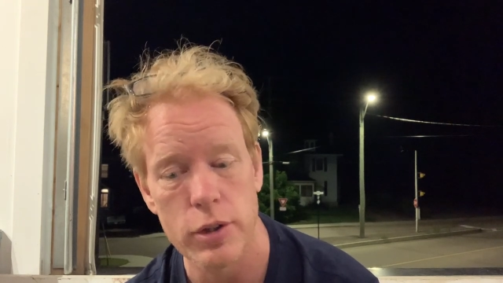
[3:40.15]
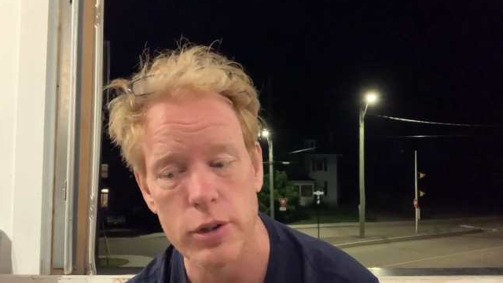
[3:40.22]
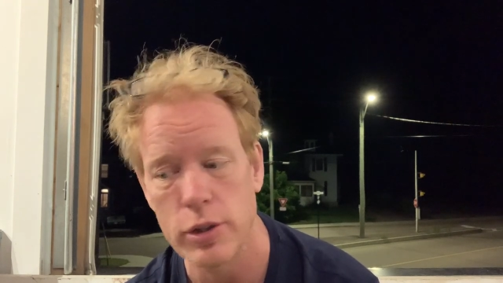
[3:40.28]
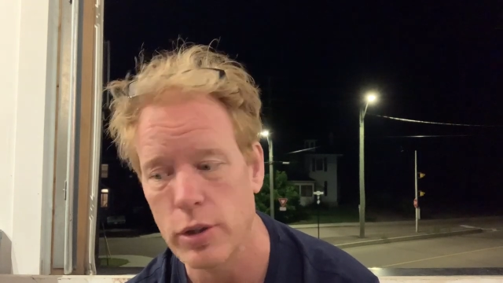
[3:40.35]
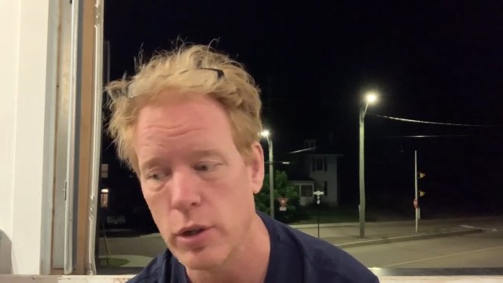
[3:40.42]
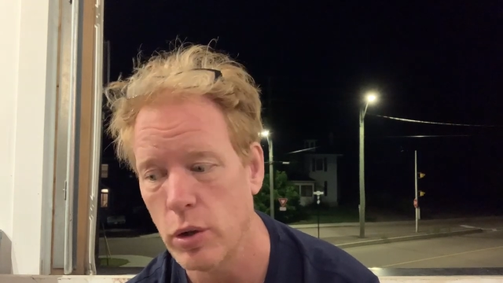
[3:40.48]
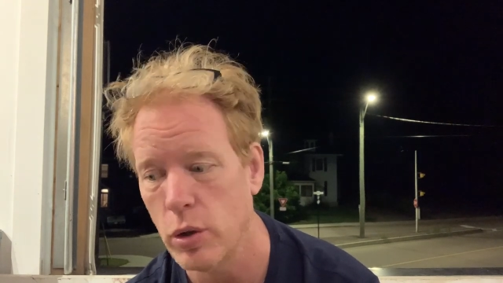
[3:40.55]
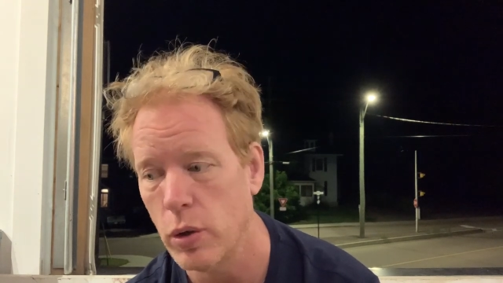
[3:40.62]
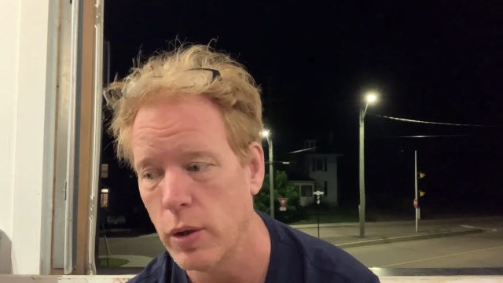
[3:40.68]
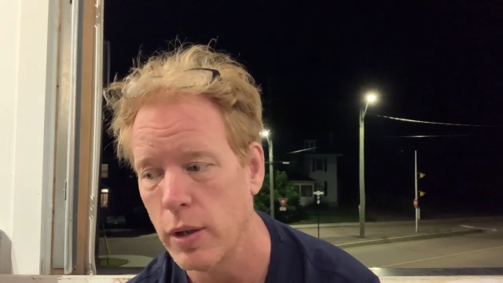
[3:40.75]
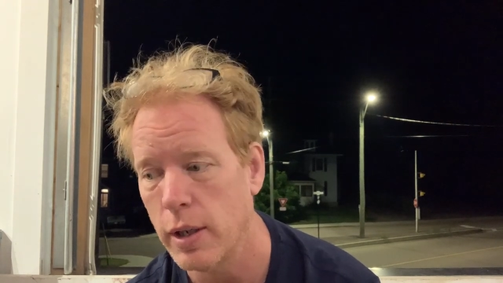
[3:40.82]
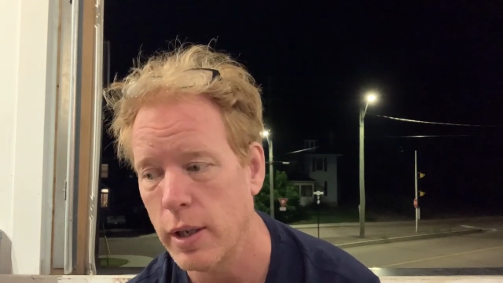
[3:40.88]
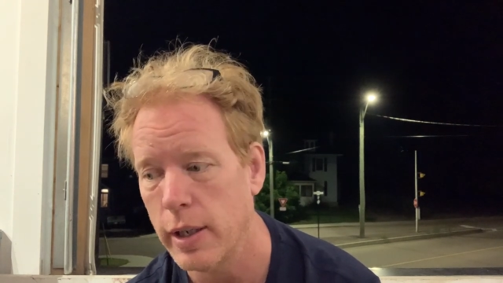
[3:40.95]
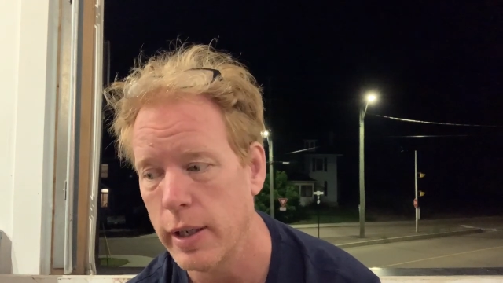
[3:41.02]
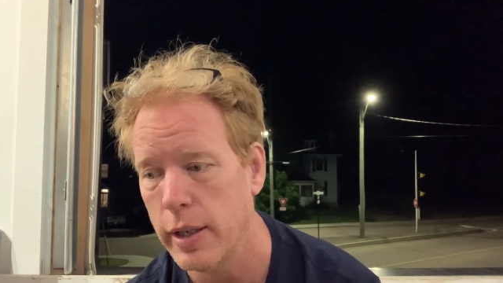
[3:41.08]
So
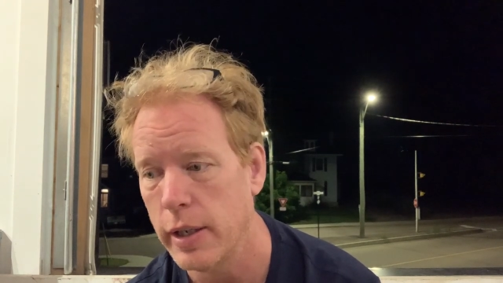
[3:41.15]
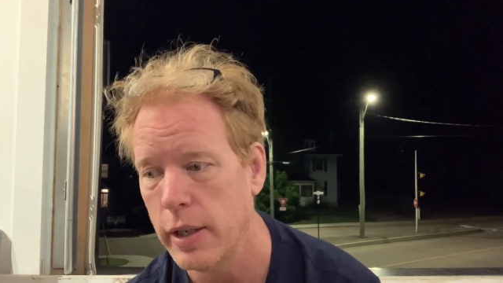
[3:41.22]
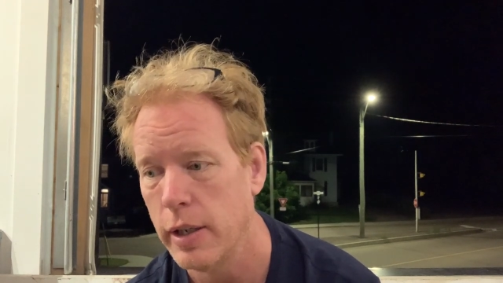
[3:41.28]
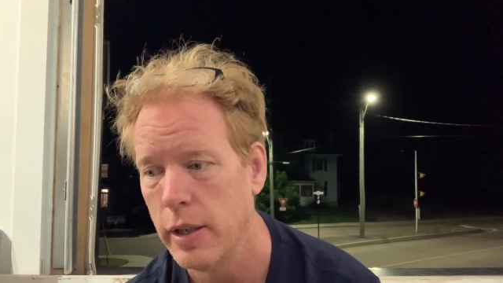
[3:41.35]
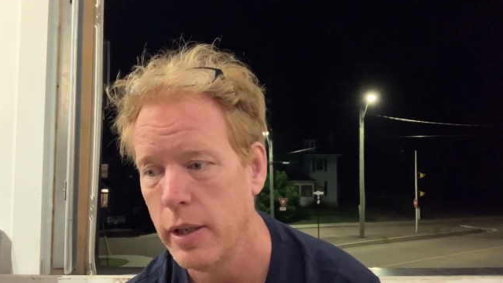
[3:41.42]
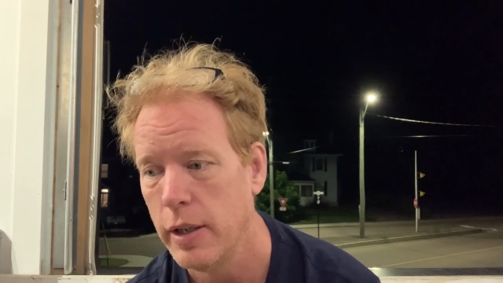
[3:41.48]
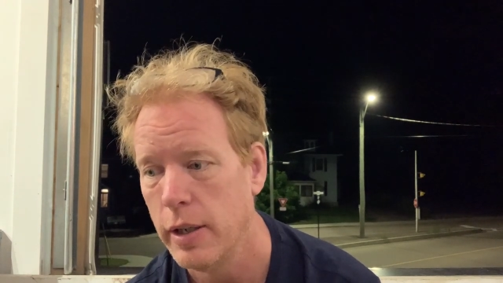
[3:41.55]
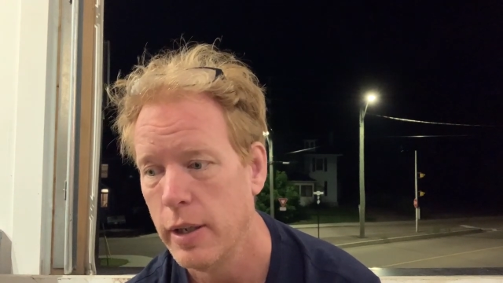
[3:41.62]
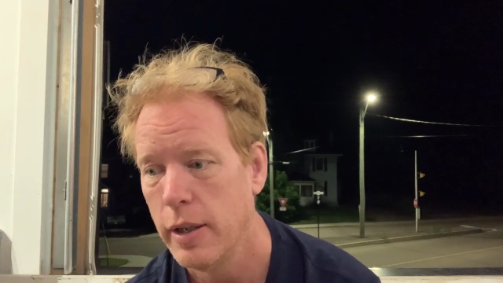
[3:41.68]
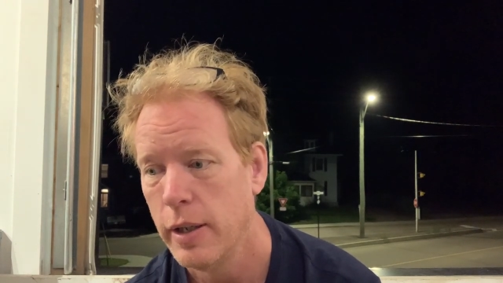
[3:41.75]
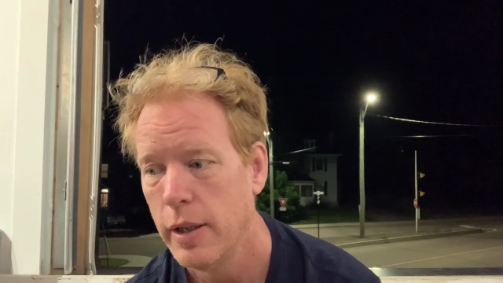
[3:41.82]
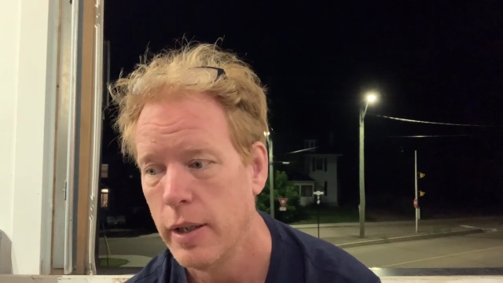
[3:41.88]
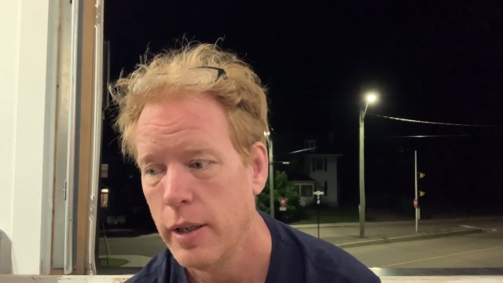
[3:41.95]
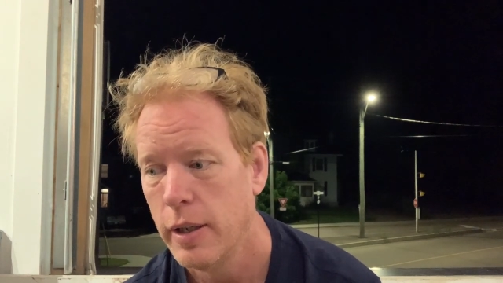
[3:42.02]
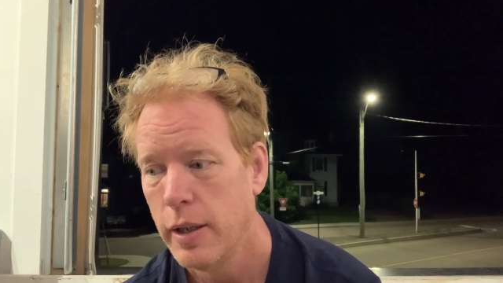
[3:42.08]

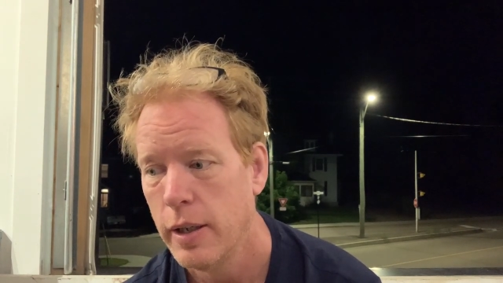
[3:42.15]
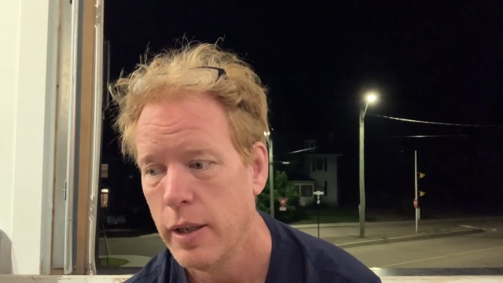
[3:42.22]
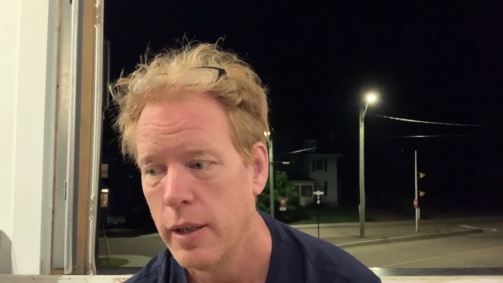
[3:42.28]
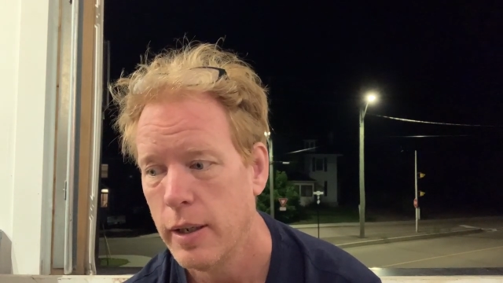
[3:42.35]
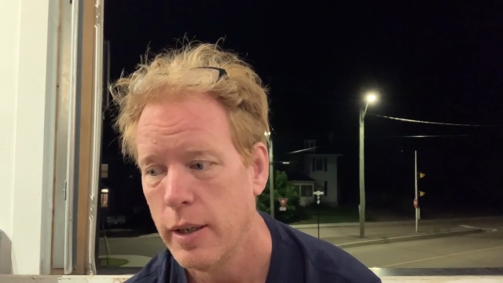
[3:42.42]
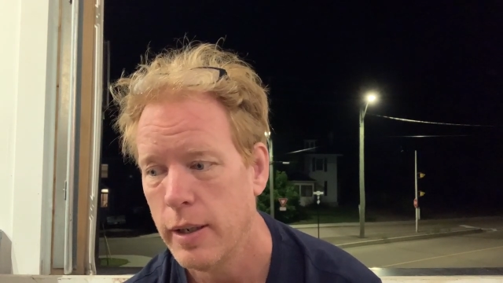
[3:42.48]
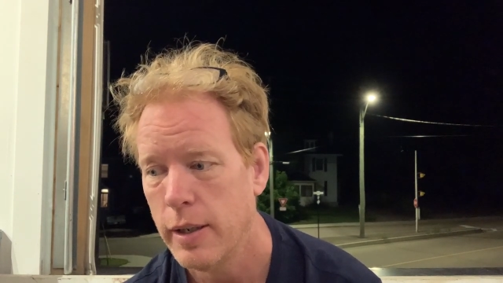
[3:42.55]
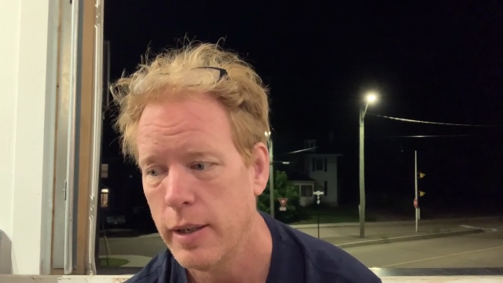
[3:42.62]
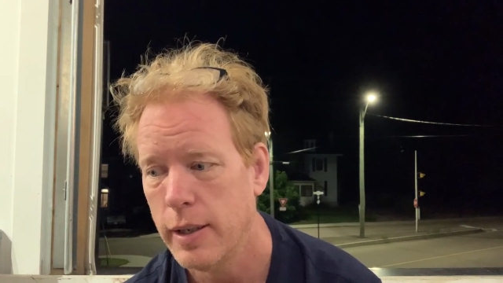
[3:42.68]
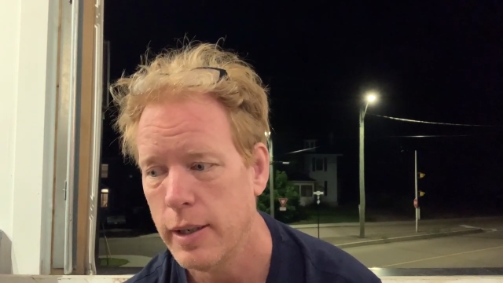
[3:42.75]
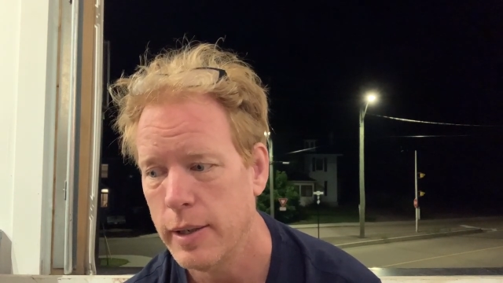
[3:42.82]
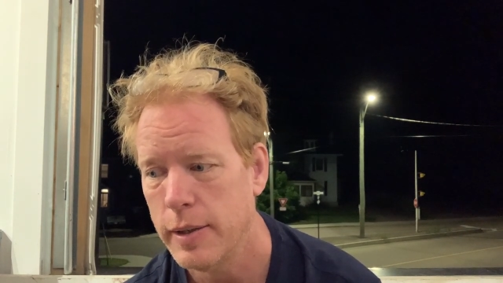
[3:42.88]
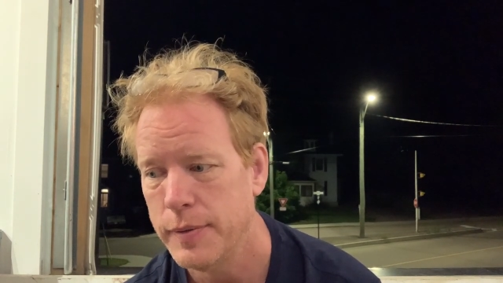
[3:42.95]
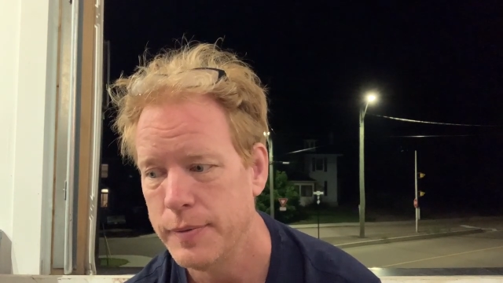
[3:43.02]
I, uh,